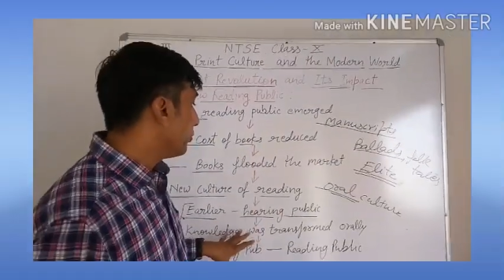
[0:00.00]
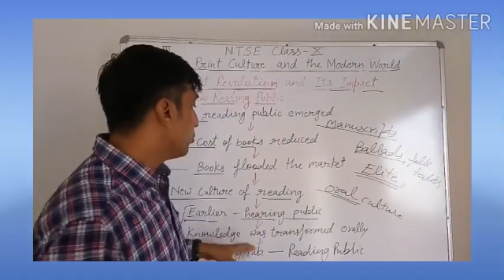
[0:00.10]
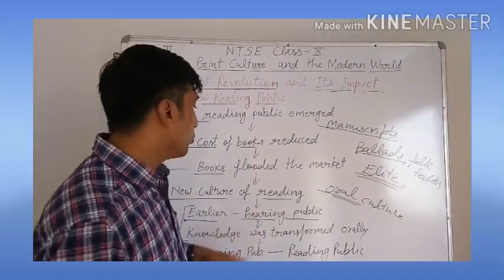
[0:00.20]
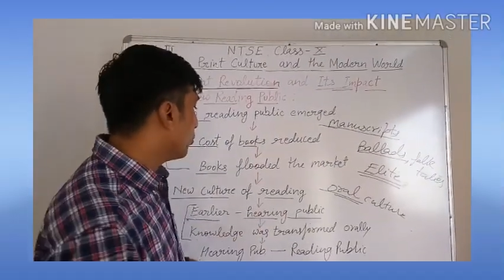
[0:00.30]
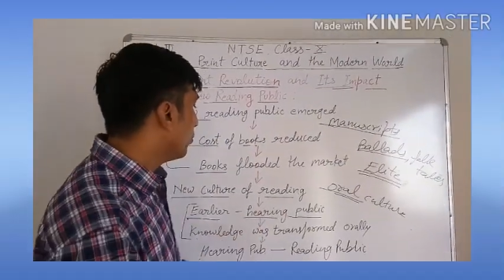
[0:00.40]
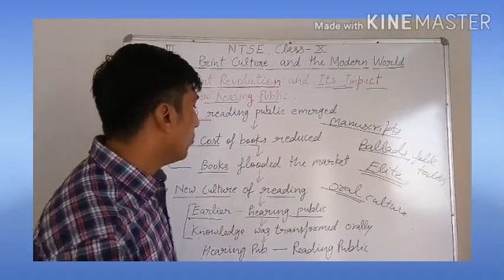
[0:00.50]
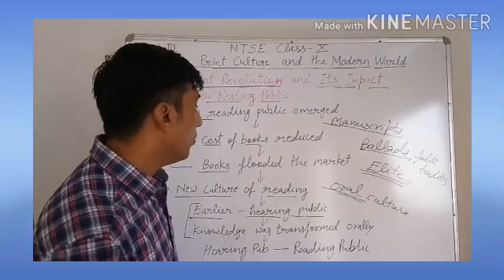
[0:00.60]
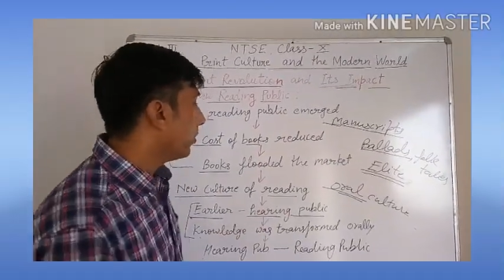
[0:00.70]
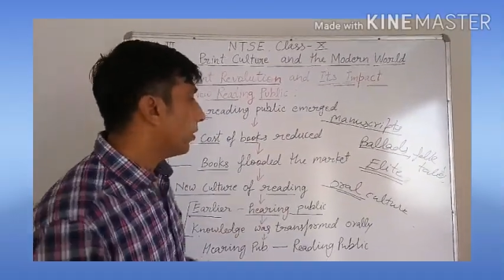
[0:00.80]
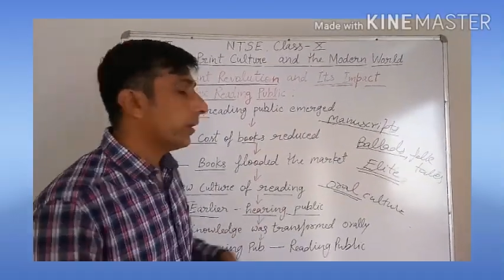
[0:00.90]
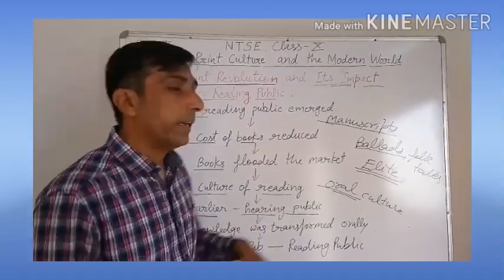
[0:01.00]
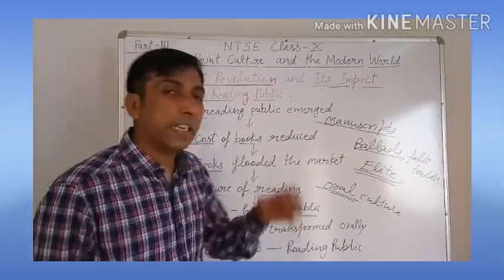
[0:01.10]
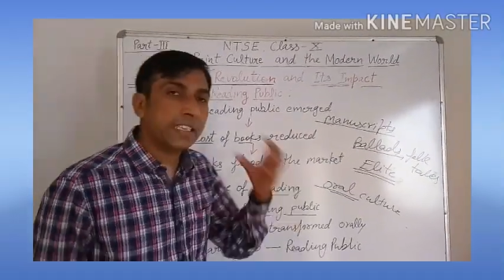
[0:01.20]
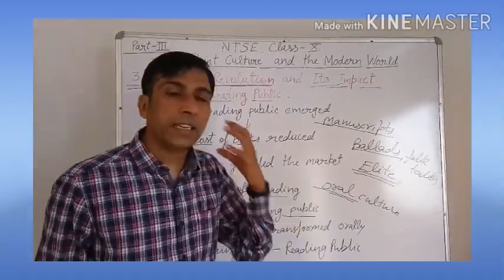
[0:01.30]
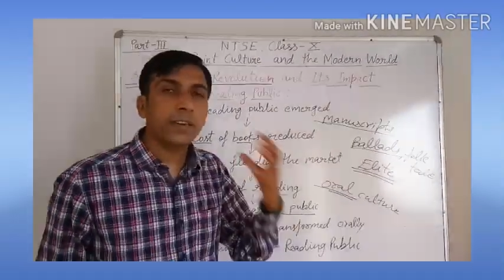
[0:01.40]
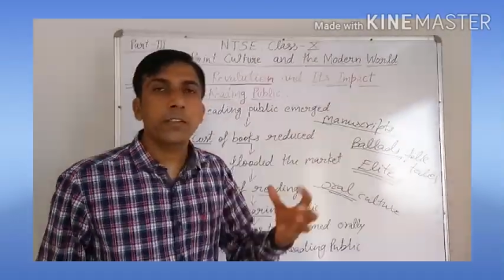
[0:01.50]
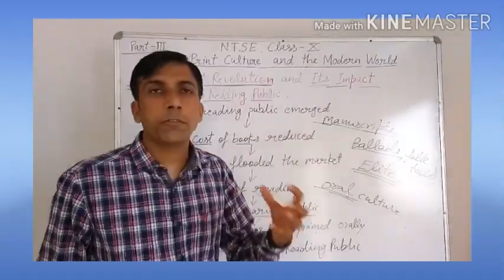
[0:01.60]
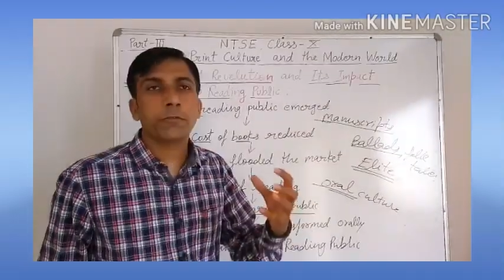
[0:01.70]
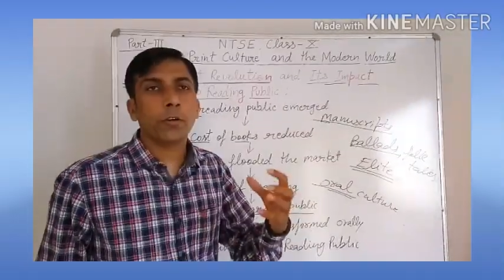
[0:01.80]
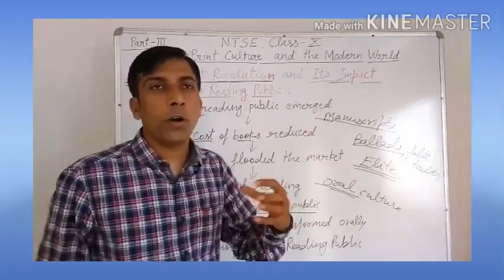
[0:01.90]
used to
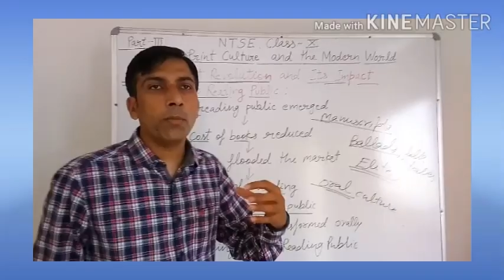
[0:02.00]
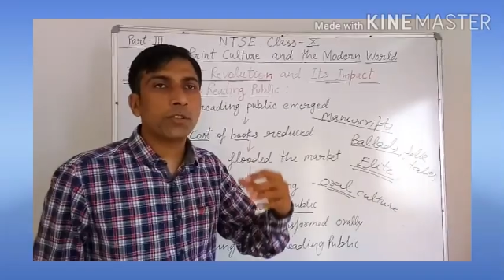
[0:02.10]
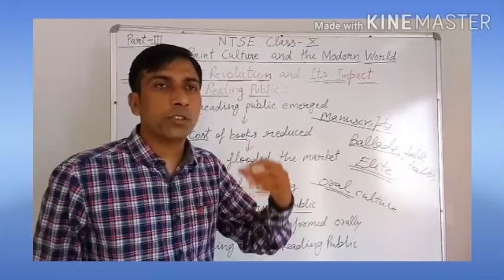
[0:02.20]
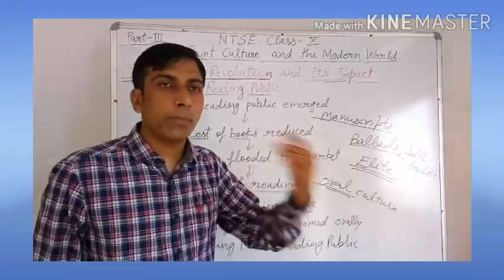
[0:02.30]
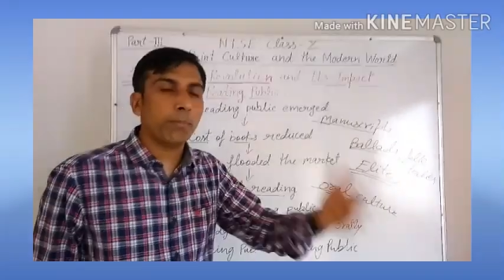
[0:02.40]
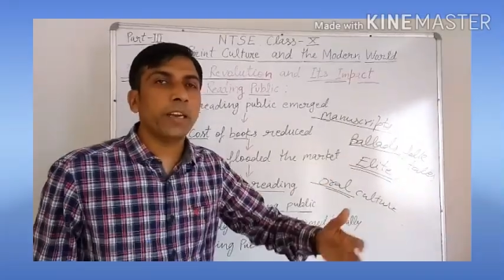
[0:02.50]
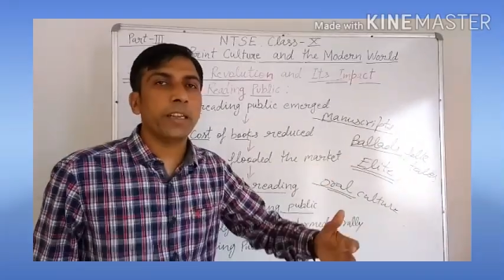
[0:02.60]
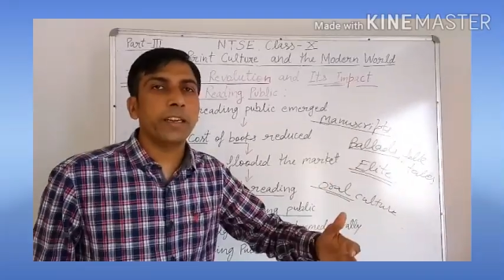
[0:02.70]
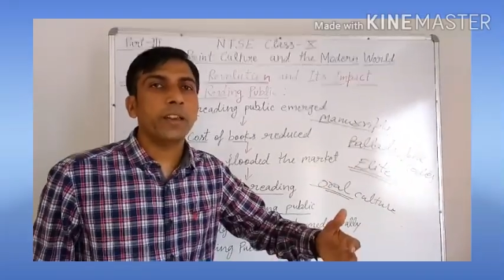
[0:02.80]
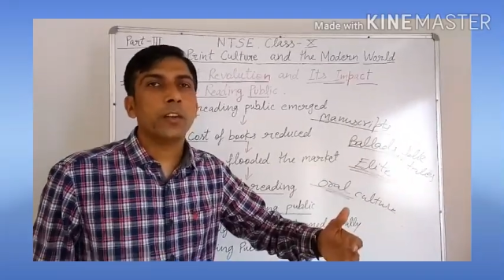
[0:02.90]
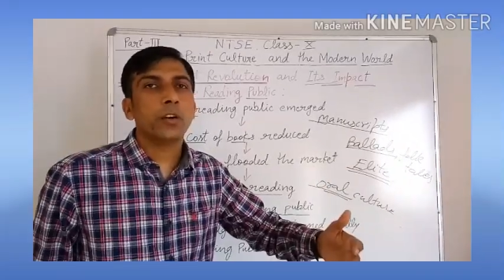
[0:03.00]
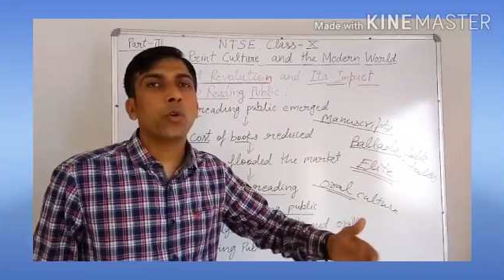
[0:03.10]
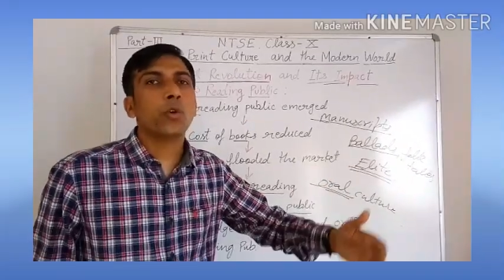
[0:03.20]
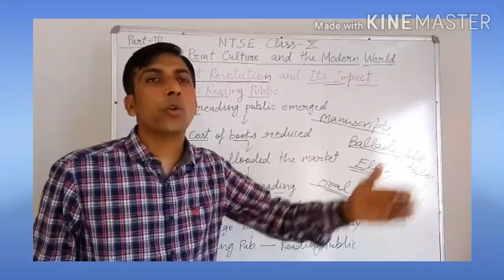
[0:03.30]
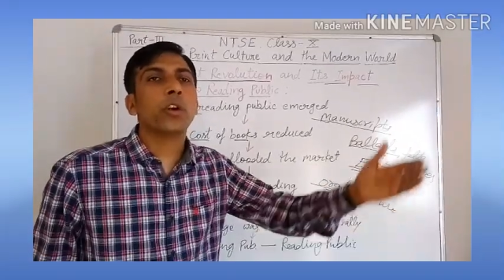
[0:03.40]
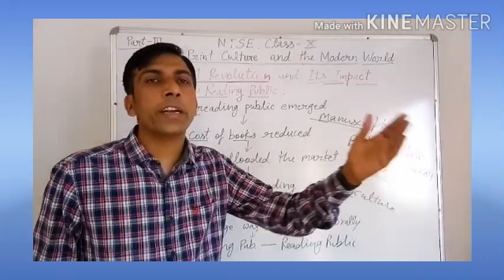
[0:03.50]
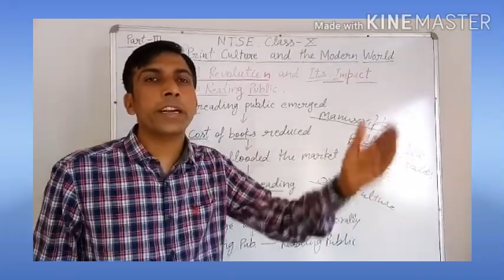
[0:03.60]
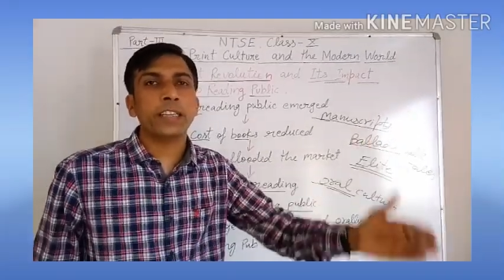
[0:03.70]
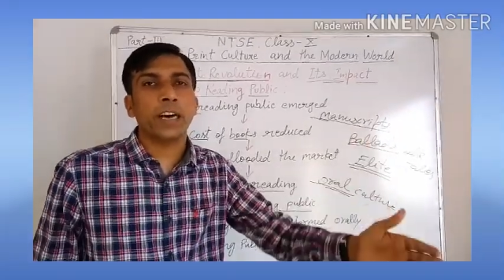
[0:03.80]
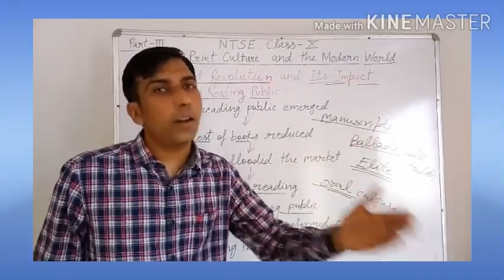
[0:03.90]
listen from somebody who could
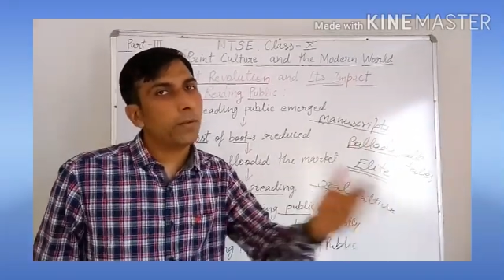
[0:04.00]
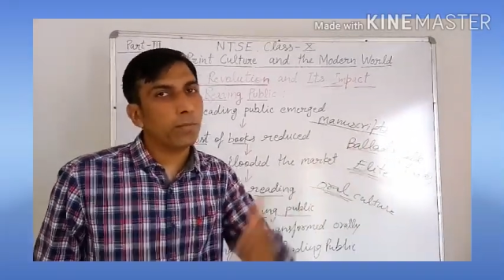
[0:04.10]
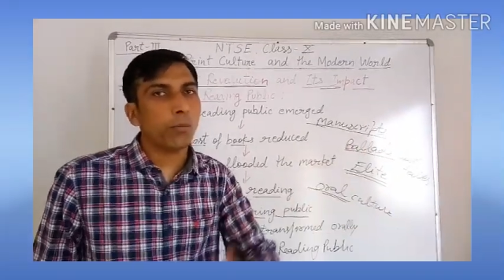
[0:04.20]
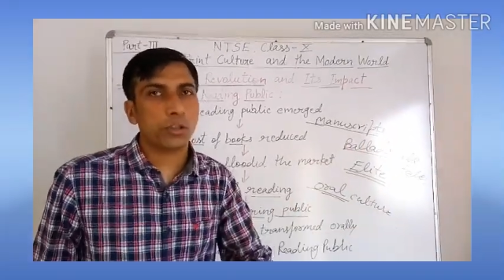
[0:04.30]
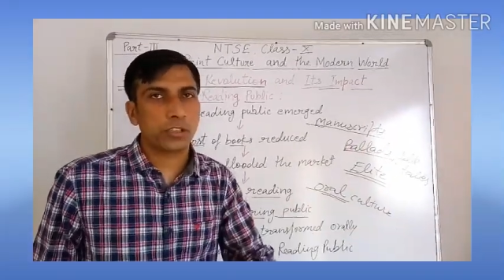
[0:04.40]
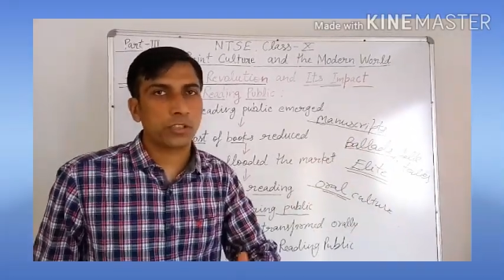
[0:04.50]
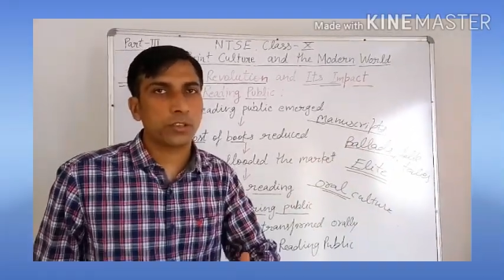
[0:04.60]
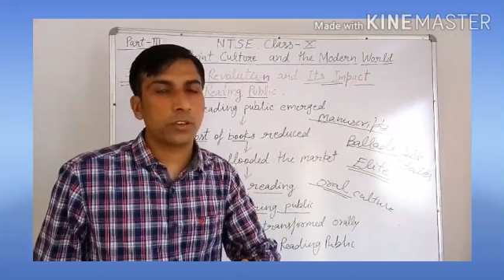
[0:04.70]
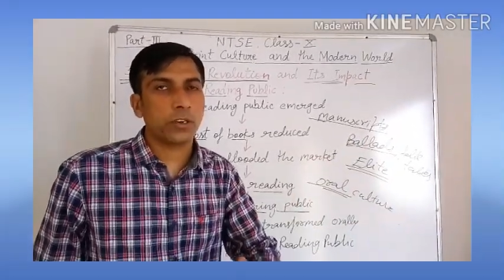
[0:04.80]
read the books.